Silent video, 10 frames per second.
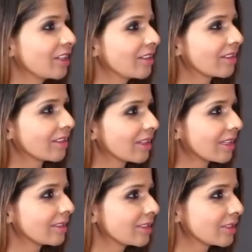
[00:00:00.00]
there
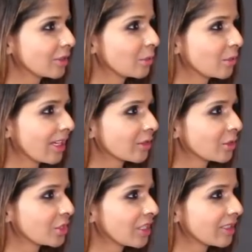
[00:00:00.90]
anything else you would
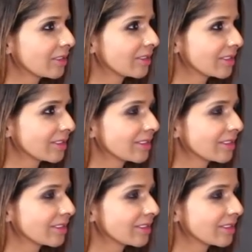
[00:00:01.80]
like to share?